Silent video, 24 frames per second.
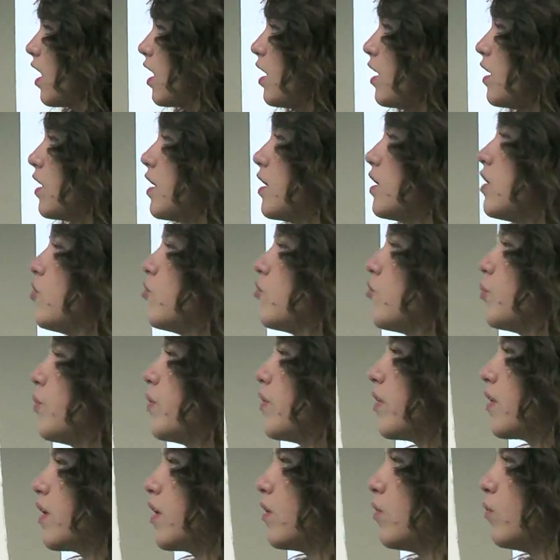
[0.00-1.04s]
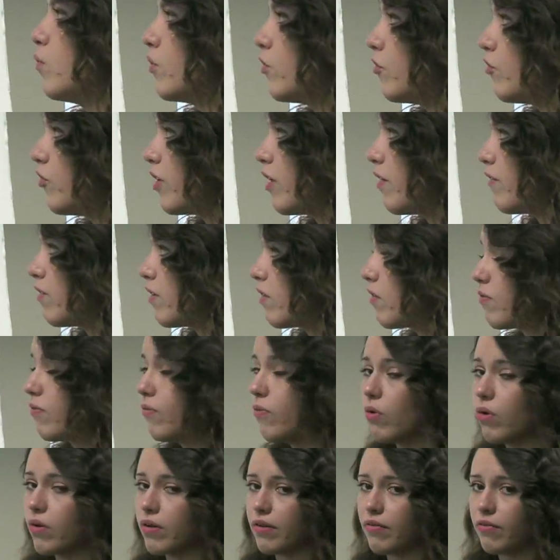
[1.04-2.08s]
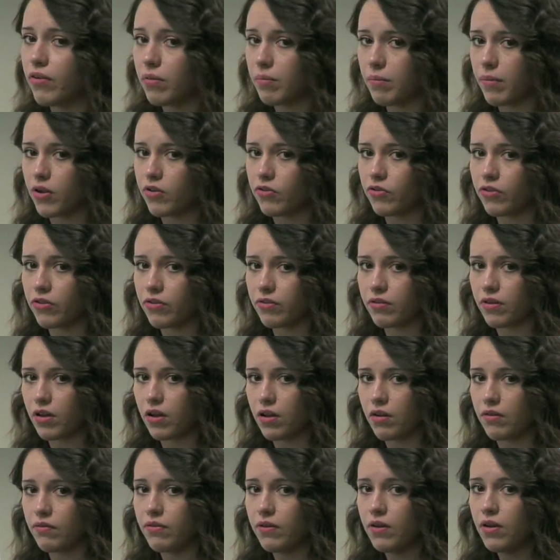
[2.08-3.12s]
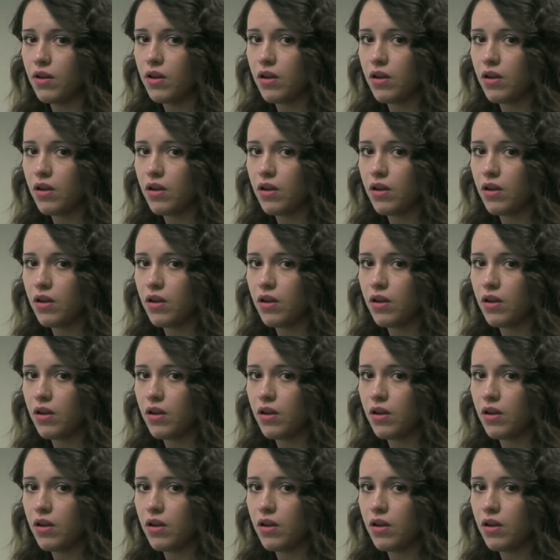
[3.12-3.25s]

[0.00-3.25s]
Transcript: uh, each with, which gives us four different measures of